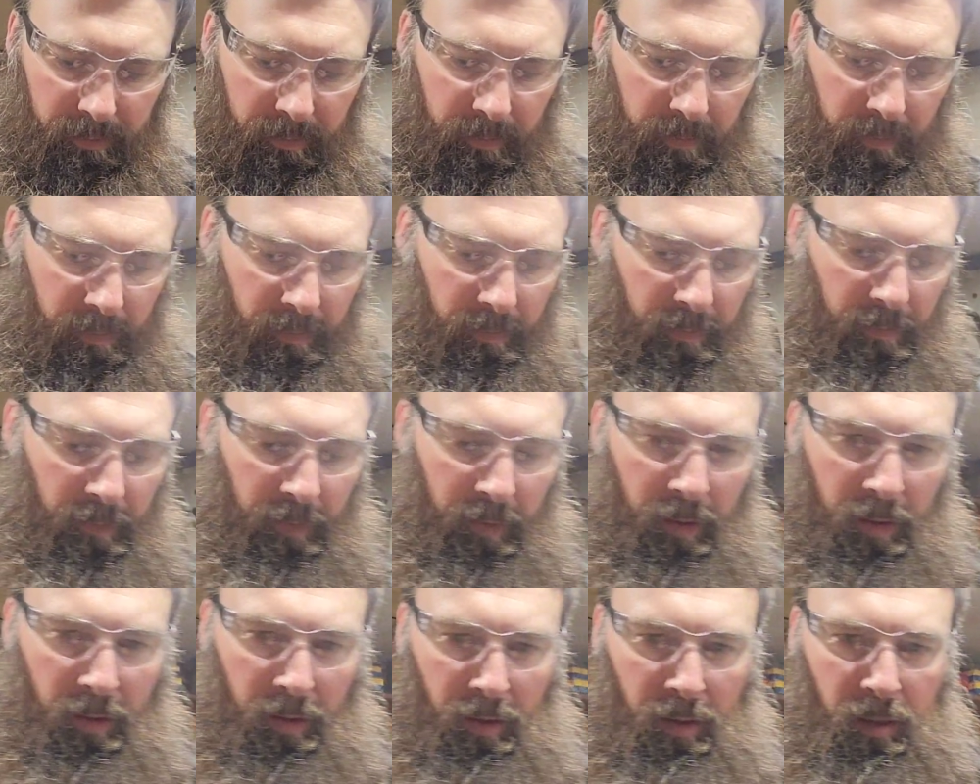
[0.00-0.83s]

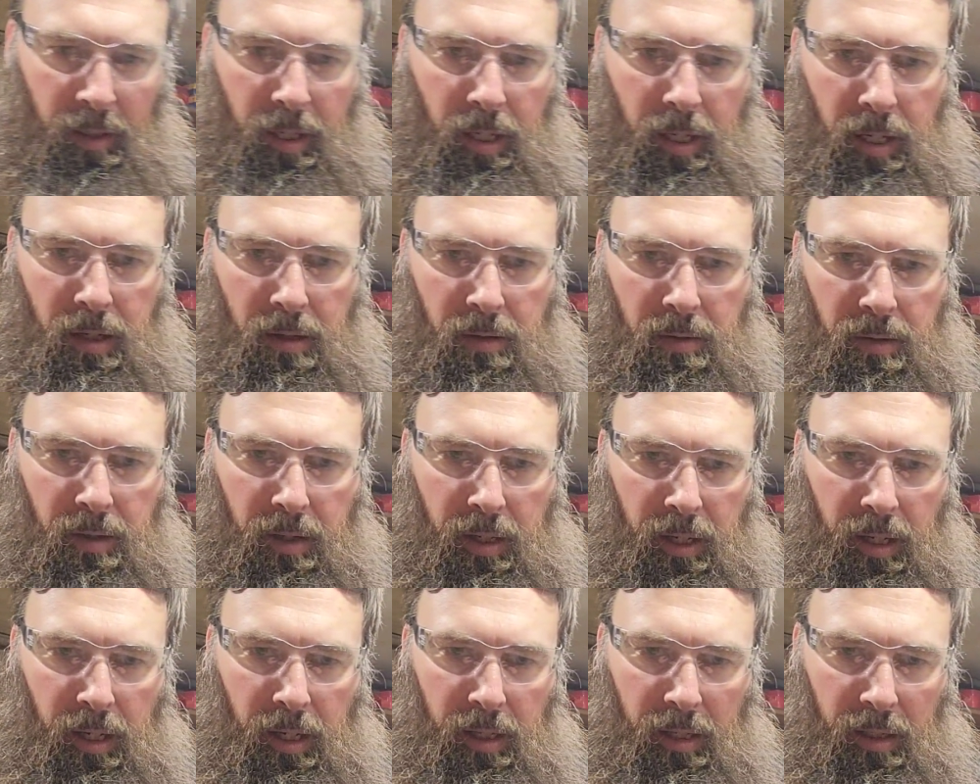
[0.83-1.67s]
I know a
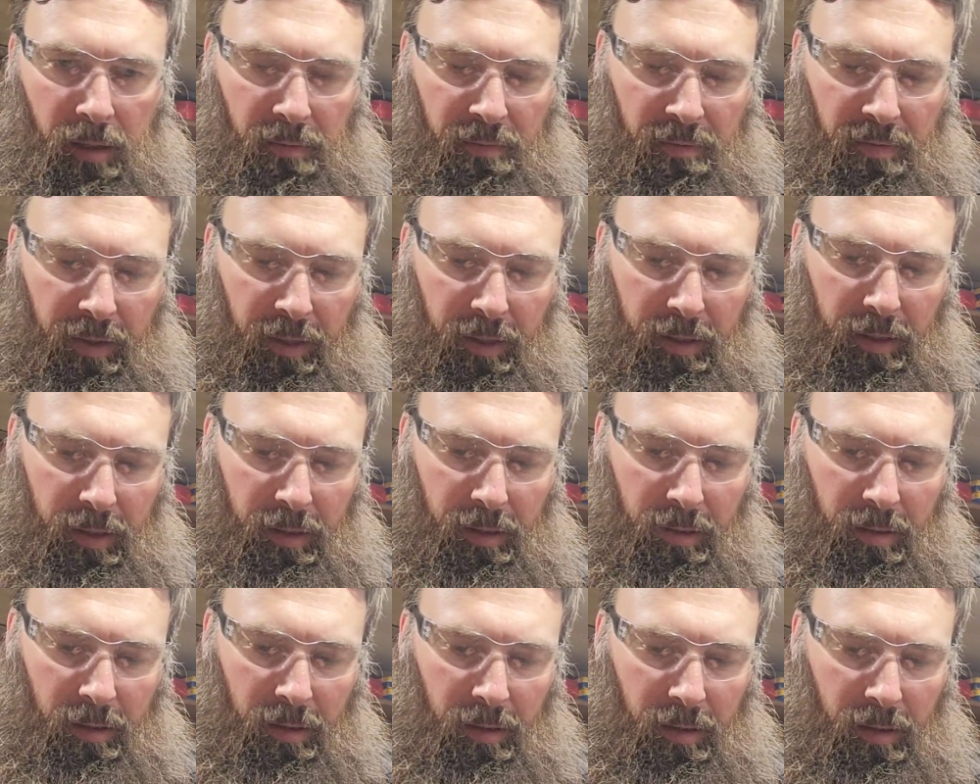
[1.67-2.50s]
guy who can fix it.
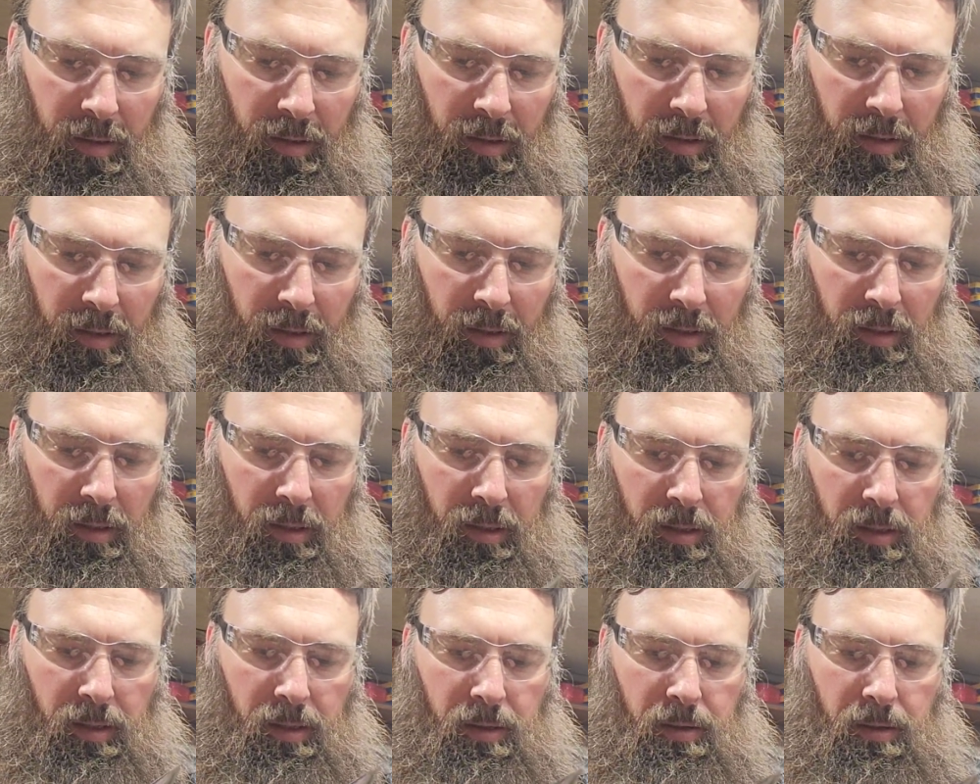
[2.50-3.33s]

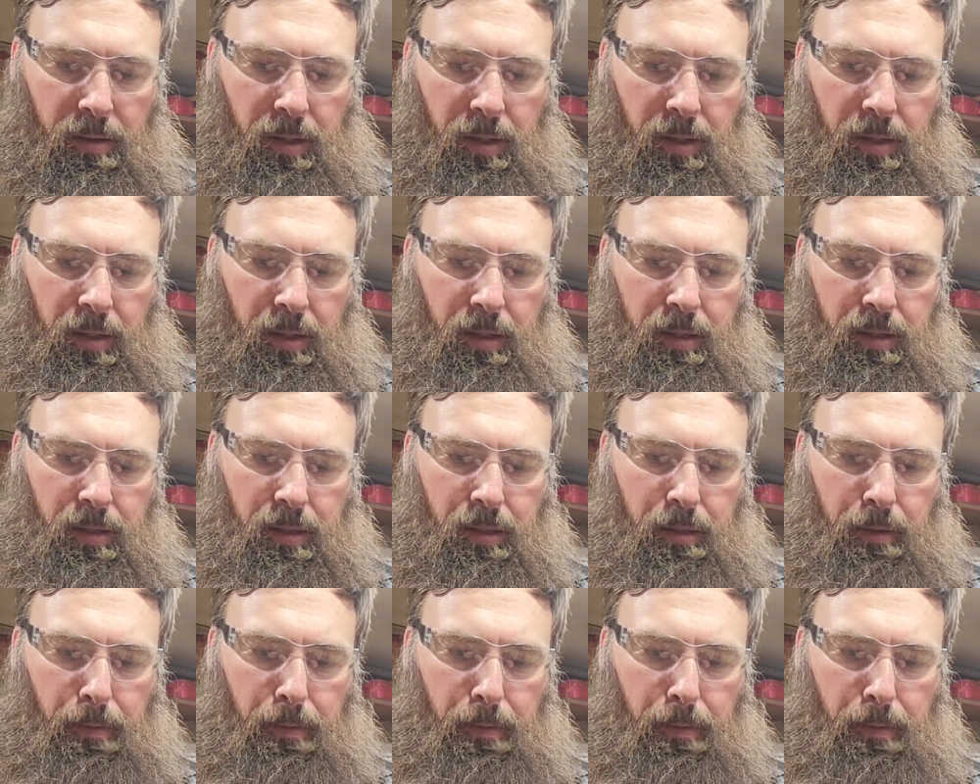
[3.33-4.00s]
Try this.